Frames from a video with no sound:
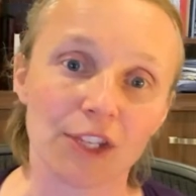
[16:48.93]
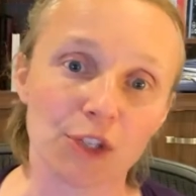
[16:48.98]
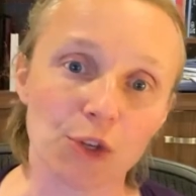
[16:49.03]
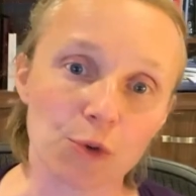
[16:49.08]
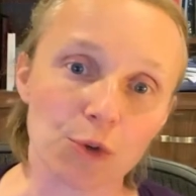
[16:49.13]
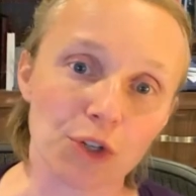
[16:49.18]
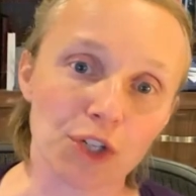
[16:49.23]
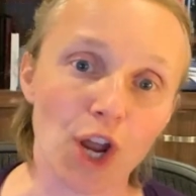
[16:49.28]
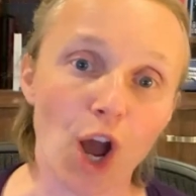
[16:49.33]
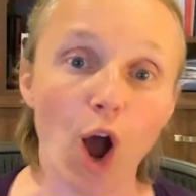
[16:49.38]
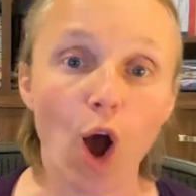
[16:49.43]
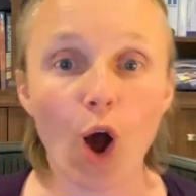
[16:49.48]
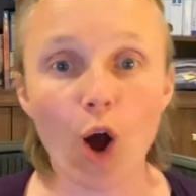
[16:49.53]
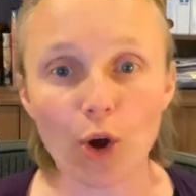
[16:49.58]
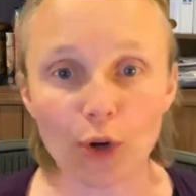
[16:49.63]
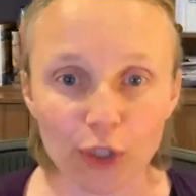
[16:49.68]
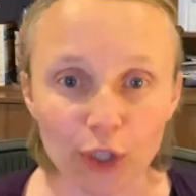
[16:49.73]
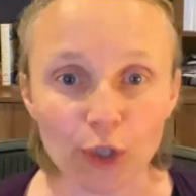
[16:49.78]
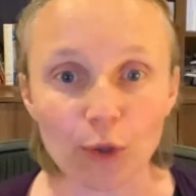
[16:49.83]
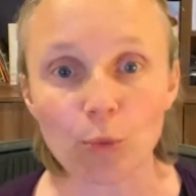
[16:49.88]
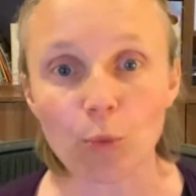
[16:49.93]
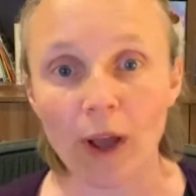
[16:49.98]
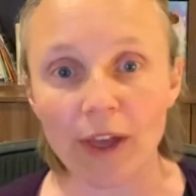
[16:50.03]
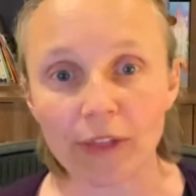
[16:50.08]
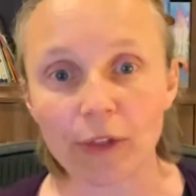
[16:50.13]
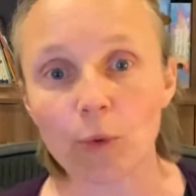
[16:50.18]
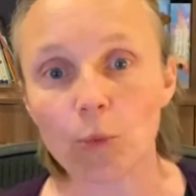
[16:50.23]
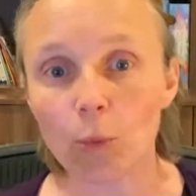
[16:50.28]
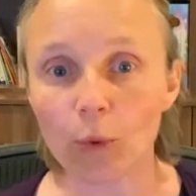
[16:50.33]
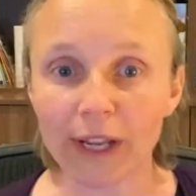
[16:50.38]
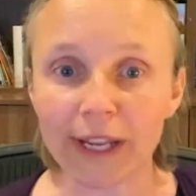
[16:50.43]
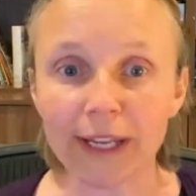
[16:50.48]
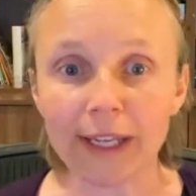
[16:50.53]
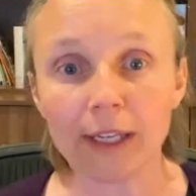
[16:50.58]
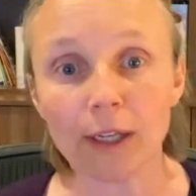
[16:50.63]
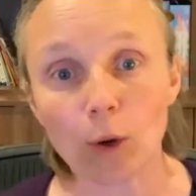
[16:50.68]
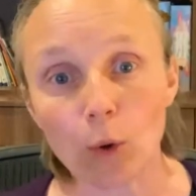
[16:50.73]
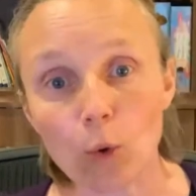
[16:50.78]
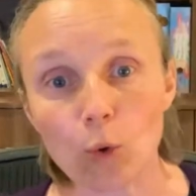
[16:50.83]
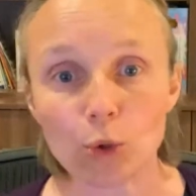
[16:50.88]
You can argue whether
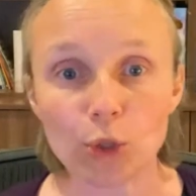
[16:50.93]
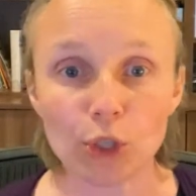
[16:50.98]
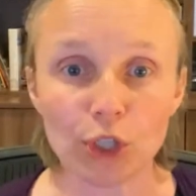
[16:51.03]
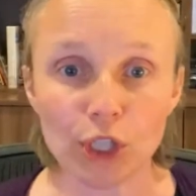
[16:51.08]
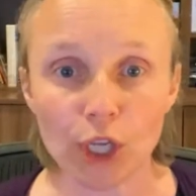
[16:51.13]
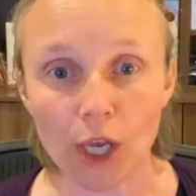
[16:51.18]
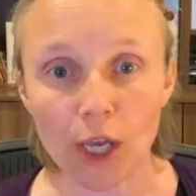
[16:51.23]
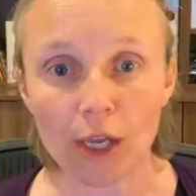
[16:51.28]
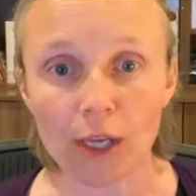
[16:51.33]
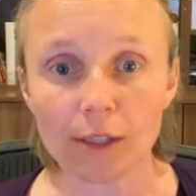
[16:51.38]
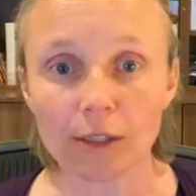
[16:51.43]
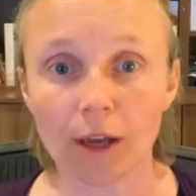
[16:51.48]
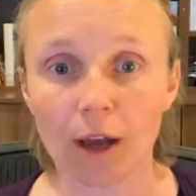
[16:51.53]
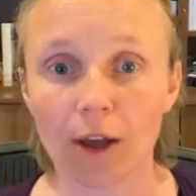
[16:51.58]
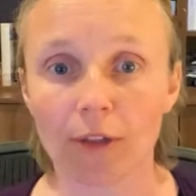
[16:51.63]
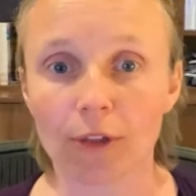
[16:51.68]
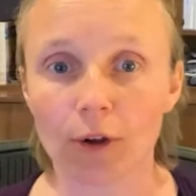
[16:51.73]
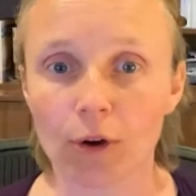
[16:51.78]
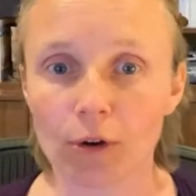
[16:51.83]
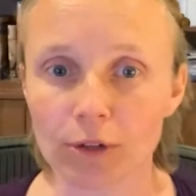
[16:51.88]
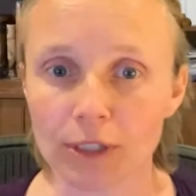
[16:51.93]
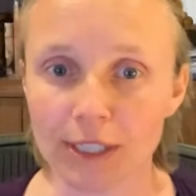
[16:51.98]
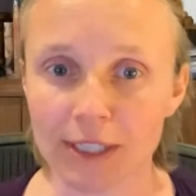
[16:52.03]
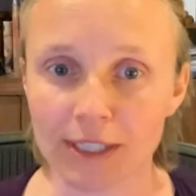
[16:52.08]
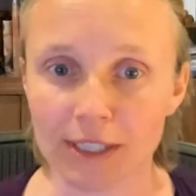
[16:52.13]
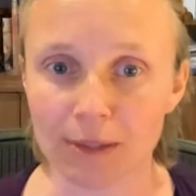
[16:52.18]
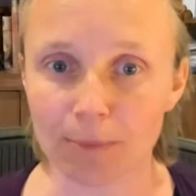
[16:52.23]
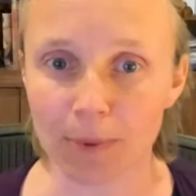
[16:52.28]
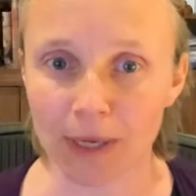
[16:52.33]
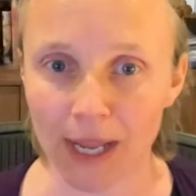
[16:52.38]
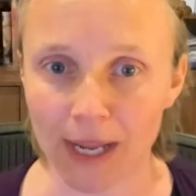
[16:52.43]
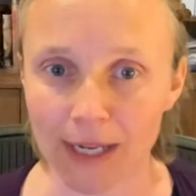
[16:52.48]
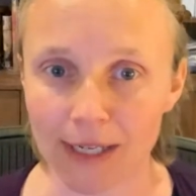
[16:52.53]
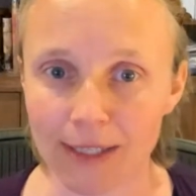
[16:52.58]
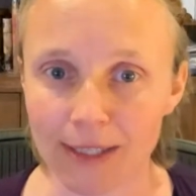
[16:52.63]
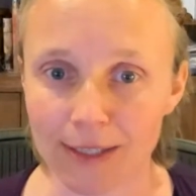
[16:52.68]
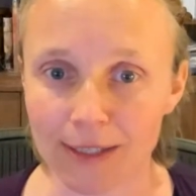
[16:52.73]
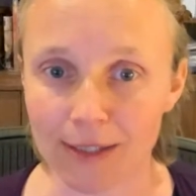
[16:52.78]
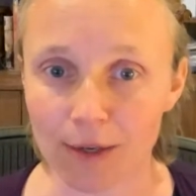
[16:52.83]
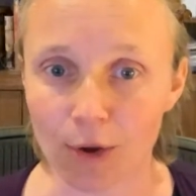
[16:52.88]
we or CERN are the hottest
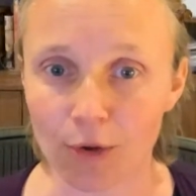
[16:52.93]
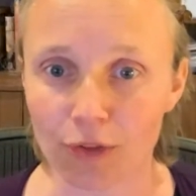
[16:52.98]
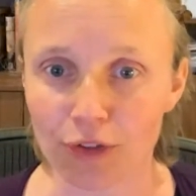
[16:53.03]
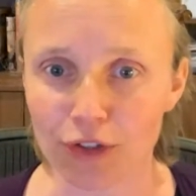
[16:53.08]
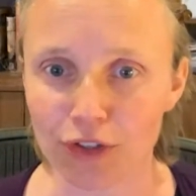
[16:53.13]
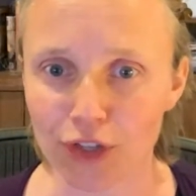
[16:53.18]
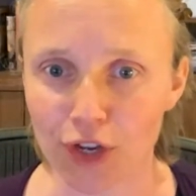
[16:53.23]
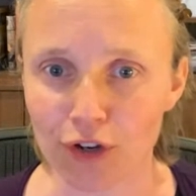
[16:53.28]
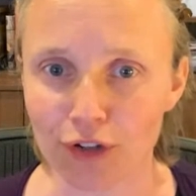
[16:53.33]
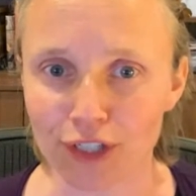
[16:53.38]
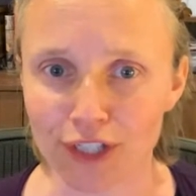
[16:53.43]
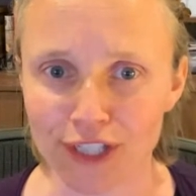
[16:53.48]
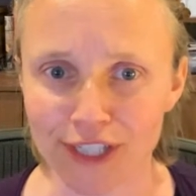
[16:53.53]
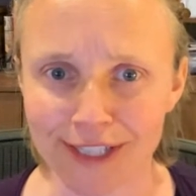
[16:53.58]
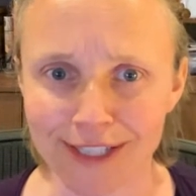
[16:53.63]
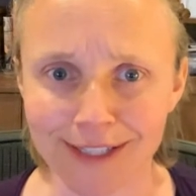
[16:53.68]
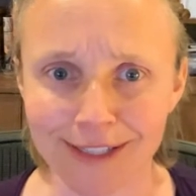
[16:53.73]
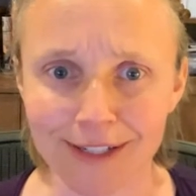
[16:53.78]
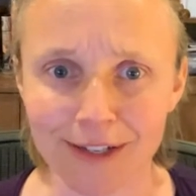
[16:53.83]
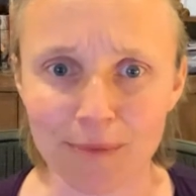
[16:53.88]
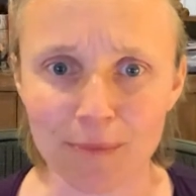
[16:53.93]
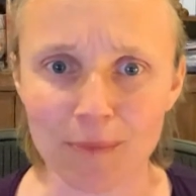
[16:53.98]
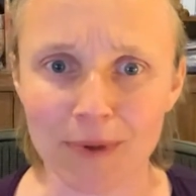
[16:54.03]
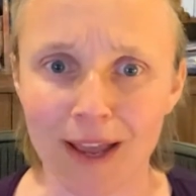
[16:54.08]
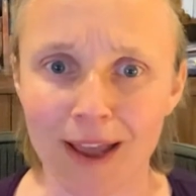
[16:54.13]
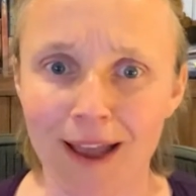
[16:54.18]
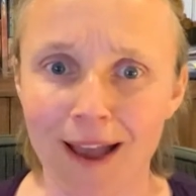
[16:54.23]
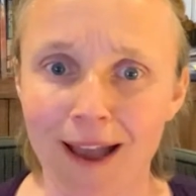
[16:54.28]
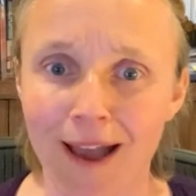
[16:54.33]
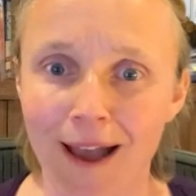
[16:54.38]
place on the solar system,